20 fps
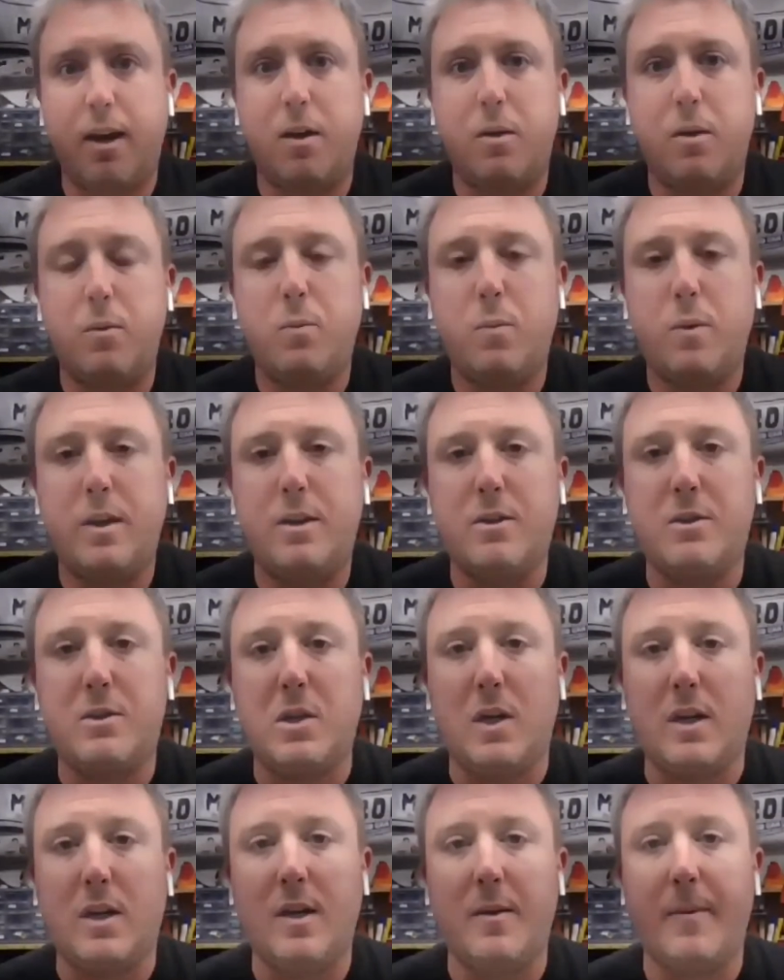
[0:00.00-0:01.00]
And when you're
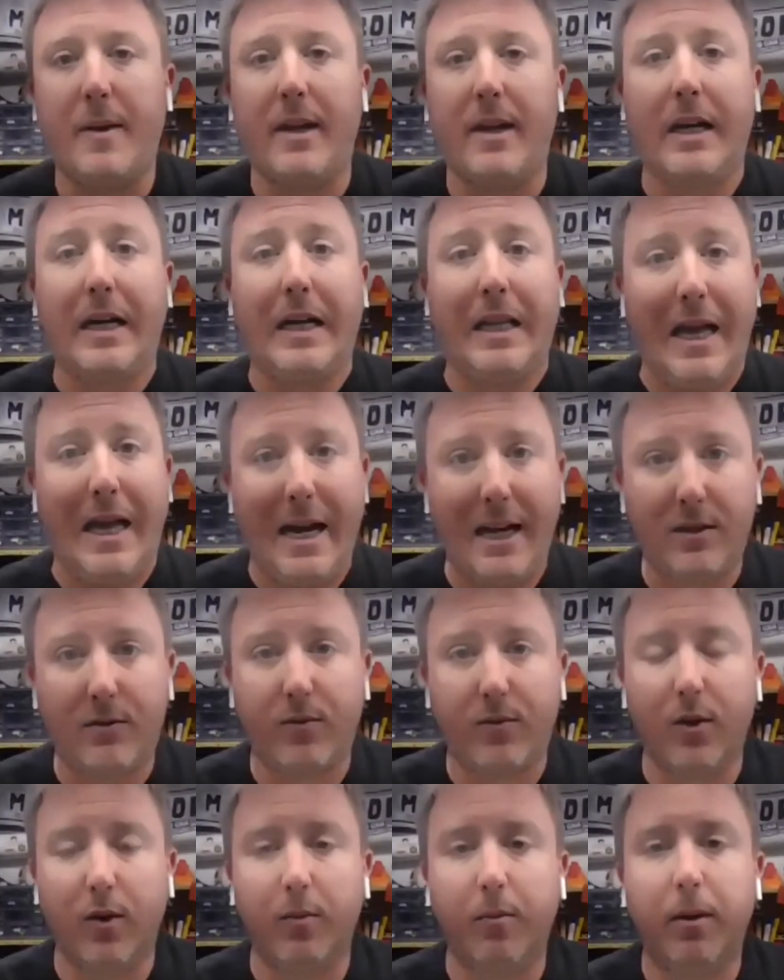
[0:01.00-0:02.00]
talking about a
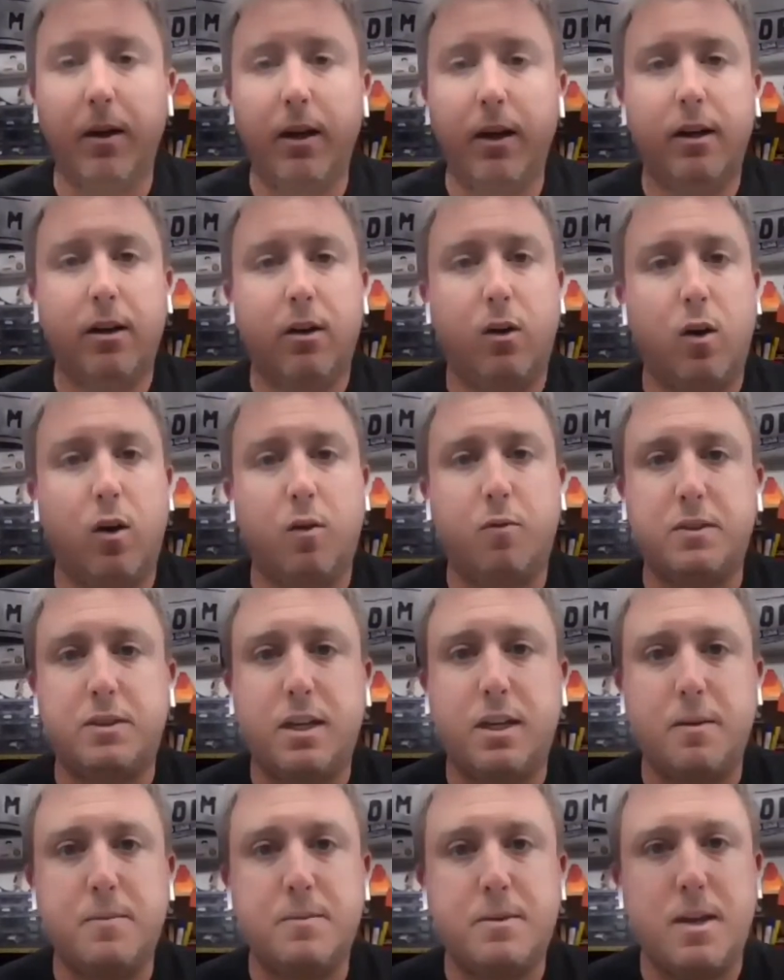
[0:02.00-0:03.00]
classroom,
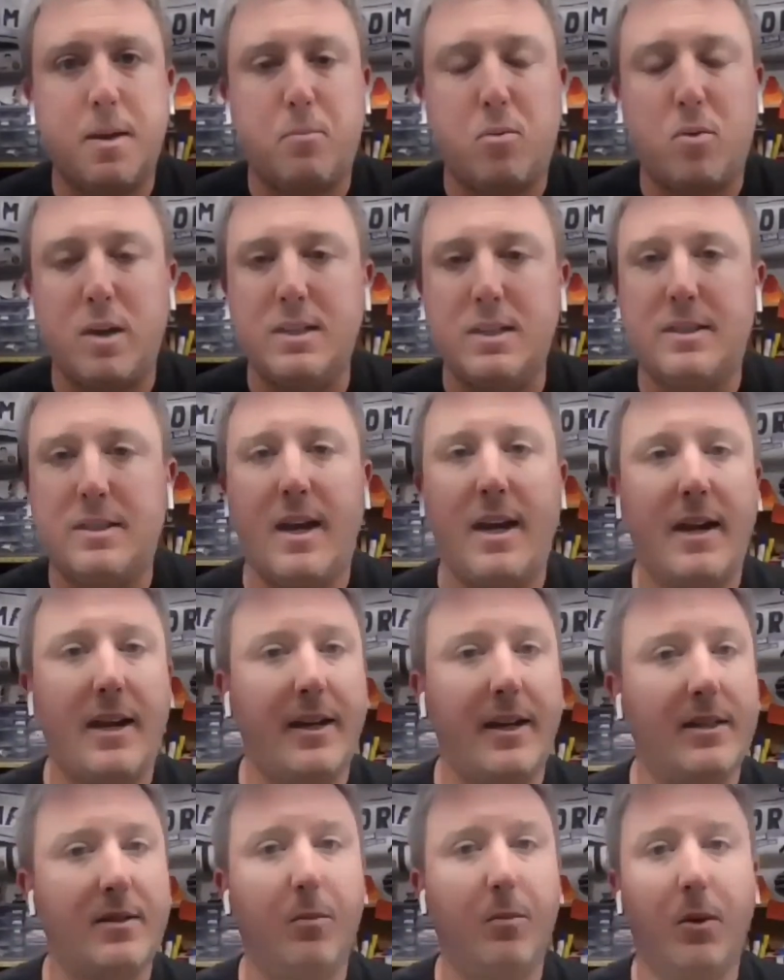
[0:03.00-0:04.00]
oftentimes that price tag
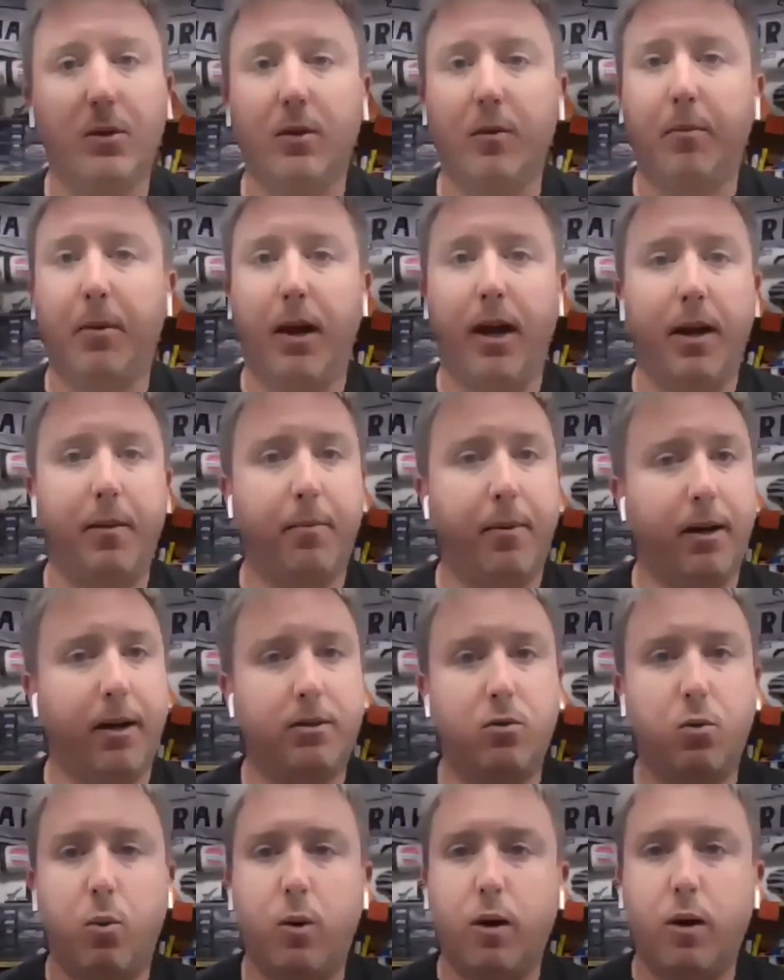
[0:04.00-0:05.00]
gets multiplied
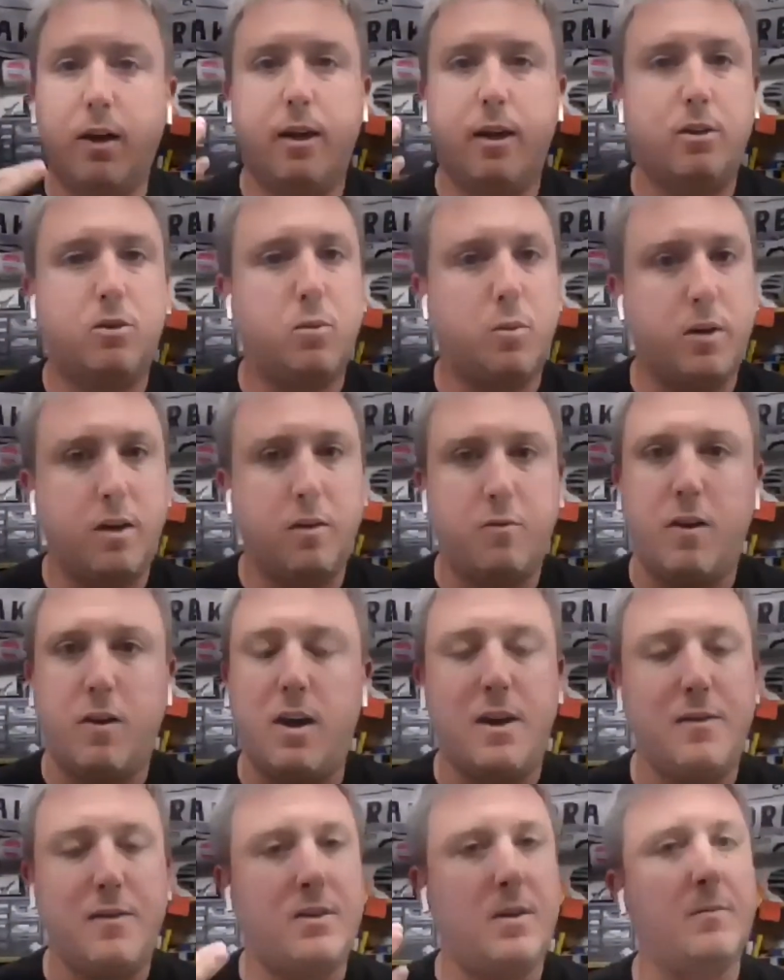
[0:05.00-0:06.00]
by 20,
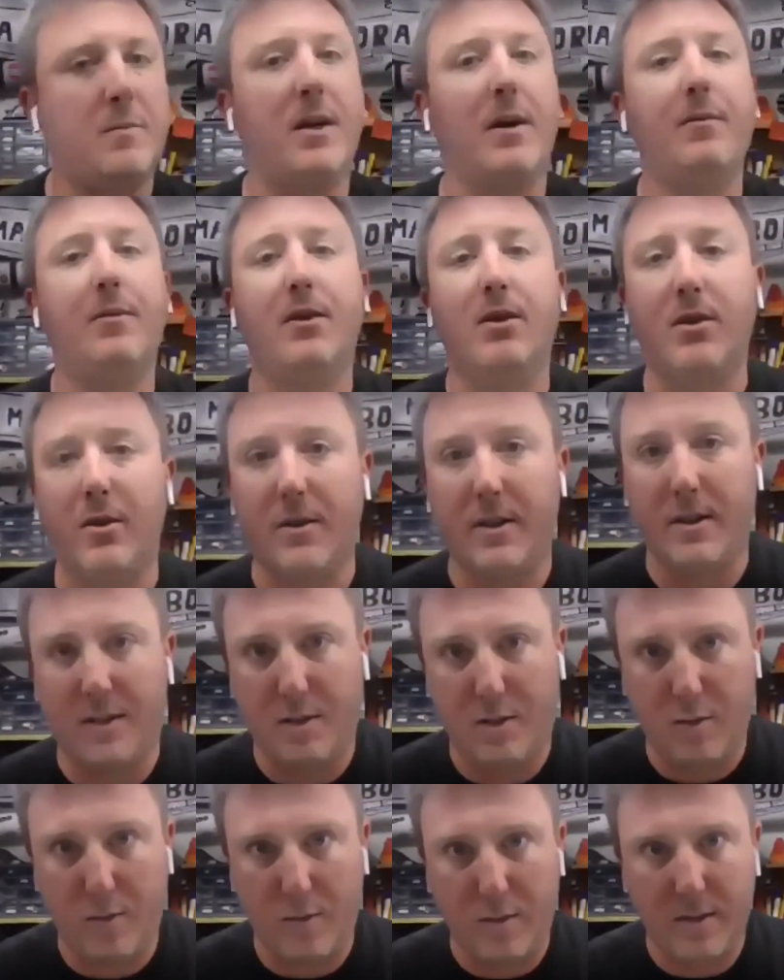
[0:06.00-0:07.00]
25, sometimes
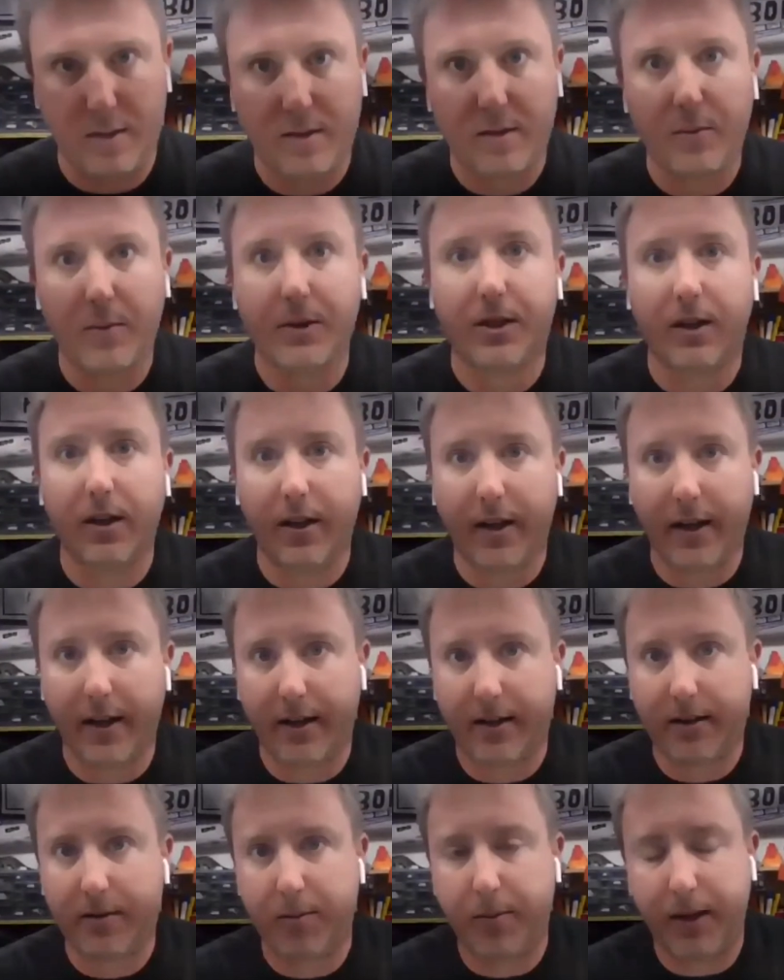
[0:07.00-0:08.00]
30 students, which can
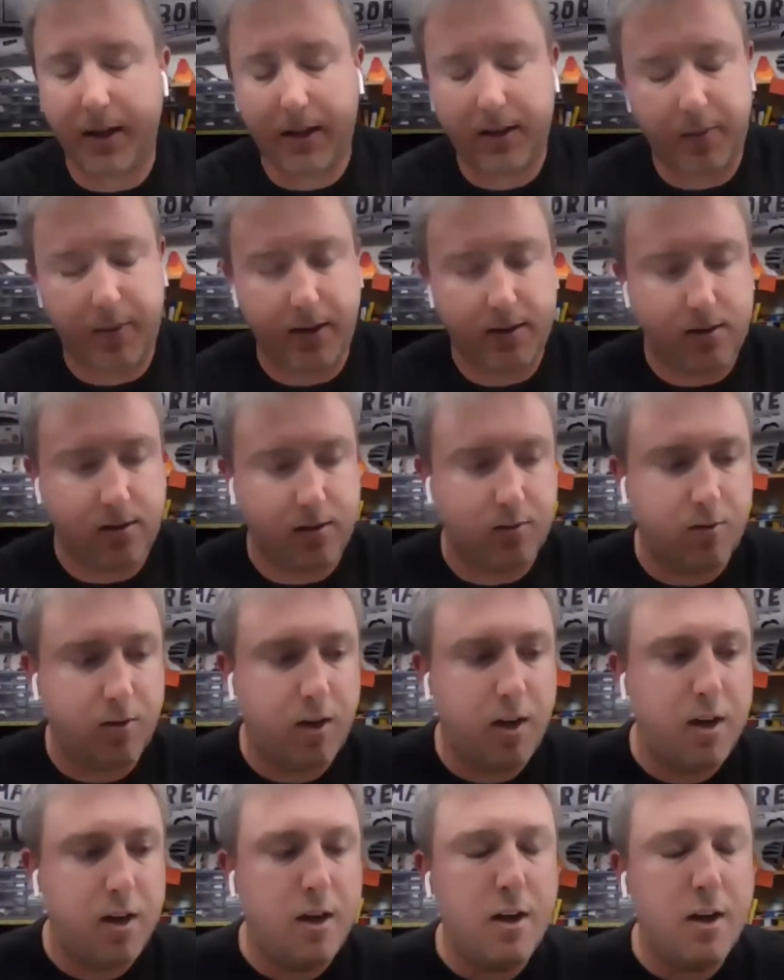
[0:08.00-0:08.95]
get to be expensive.